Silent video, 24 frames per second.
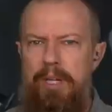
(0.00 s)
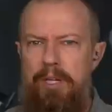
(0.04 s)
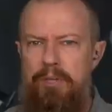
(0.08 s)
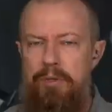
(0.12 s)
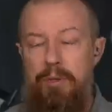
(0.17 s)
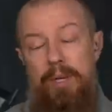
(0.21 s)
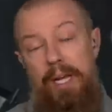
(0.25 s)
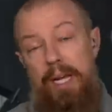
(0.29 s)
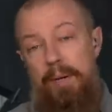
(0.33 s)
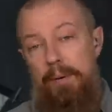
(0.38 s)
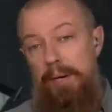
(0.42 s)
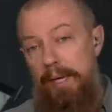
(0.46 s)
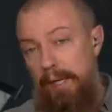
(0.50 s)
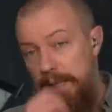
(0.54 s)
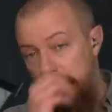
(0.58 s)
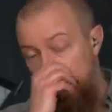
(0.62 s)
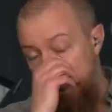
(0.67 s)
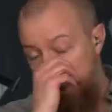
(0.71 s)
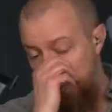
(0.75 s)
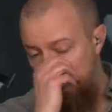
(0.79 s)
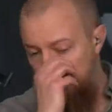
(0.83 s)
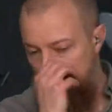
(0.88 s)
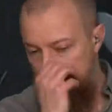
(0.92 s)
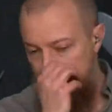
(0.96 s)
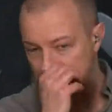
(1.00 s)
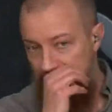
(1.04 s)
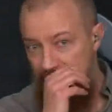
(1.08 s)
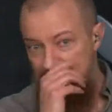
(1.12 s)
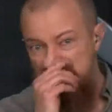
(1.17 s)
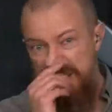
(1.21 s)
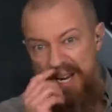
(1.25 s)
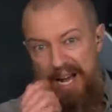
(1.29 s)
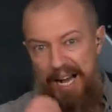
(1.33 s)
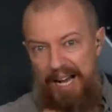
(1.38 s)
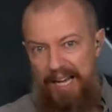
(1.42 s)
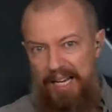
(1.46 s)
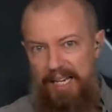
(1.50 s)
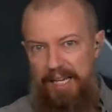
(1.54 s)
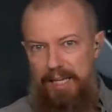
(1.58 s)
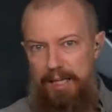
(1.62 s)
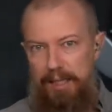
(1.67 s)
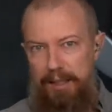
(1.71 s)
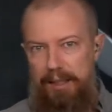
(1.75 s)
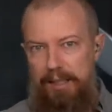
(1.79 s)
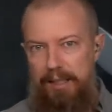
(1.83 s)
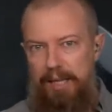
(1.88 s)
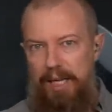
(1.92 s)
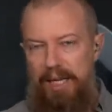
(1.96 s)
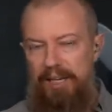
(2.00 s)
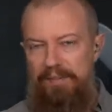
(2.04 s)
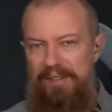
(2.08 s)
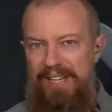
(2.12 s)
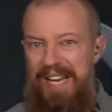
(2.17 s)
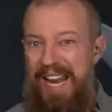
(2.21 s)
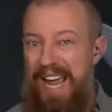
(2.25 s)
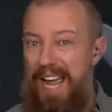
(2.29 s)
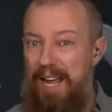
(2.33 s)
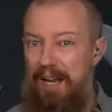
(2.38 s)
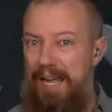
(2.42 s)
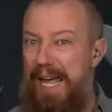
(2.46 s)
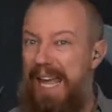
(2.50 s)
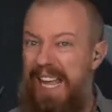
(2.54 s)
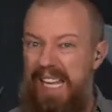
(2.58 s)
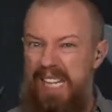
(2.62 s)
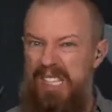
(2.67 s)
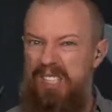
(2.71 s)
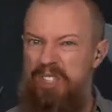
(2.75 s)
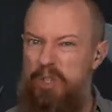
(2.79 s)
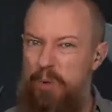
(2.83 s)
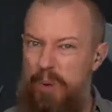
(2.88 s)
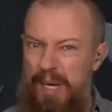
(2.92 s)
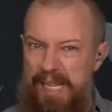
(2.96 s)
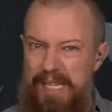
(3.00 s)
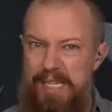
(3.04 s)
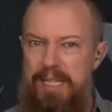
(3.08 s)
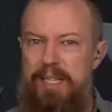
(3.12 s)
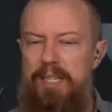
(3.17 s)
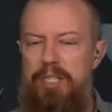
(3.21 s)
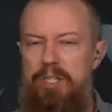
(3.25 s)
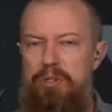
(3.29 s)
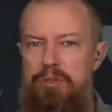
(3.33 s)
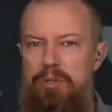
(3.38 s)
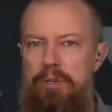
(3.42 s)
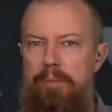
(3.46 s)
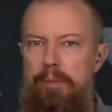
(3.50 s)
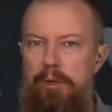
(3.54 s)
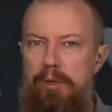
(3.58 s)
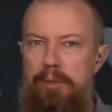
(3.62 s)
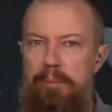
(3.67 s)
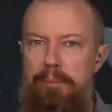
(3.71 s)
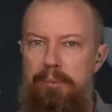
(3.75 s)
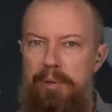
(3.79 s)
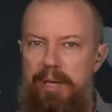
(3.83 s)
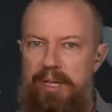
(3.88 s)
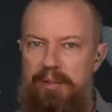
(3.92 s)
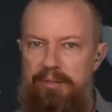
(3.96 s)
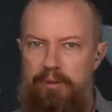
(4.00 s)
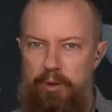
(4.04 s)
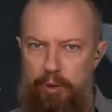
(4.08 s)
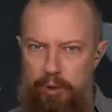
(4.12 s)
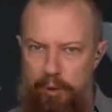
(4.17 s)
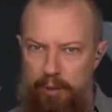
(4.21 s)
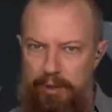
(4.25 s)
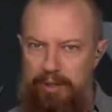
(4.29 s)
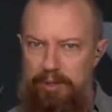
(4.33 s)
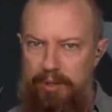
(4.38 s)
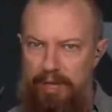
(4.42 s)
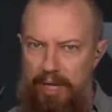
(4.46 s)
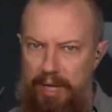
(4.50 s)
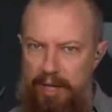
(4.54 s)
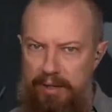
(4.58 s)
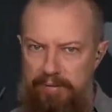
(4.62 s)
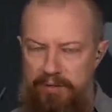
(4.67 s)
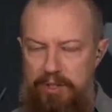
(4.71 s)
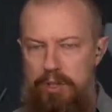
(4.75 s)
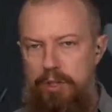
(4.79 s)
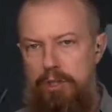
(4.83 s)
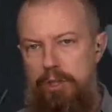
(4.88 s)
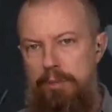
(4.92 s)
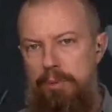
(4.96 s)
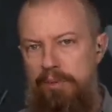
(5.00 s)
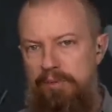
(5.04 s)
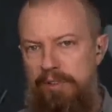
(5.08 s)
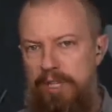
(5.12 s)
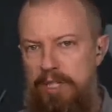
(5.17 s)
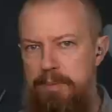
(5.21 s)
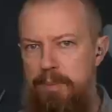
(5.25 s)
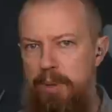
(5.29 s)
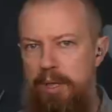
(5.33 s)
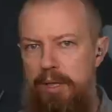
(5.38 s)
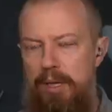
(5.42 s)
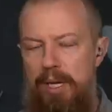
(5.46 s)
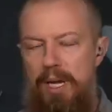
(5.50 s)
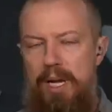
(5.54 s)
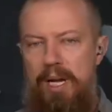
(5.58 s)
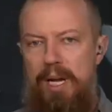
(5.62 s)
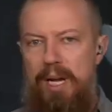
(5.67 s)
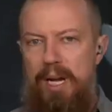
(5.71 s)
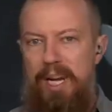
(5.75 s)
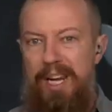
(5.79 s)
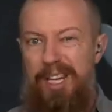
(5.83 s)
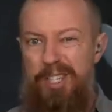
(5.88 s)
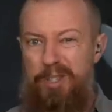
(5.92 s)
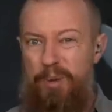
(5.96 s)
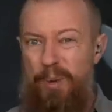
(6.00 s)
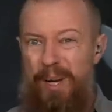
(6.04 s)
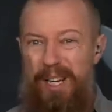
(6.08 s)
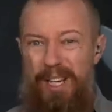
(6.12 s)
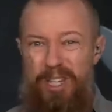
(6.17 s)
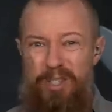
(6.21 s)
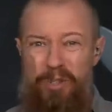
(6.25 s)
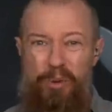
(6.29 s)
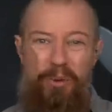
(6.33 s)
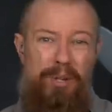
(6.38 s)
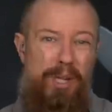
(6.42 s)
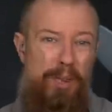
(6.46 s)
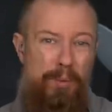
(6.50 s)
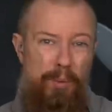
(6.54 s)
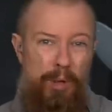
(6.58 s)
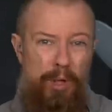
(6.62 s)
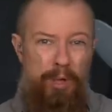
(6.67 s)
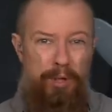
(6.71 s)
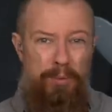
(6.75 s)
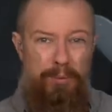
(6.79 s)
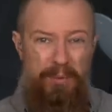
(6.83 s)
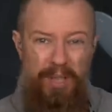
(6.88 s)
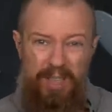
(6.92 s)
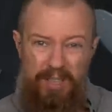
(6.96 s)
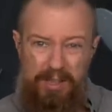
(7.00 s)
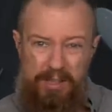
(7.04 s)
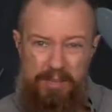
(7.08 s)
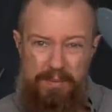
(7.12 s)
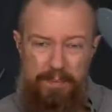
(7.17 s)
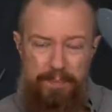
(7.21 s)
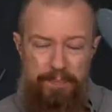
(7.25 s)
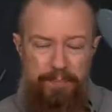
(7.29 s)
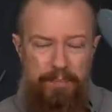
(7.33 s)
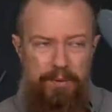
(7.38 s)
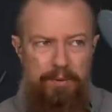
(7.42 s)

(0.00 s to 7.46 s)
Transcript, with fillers: else to it. Anyway, um, it's not kind of an and do anything streamer, but if you're going live to YouTube or Facebook, it's great. It's only 300 bucks.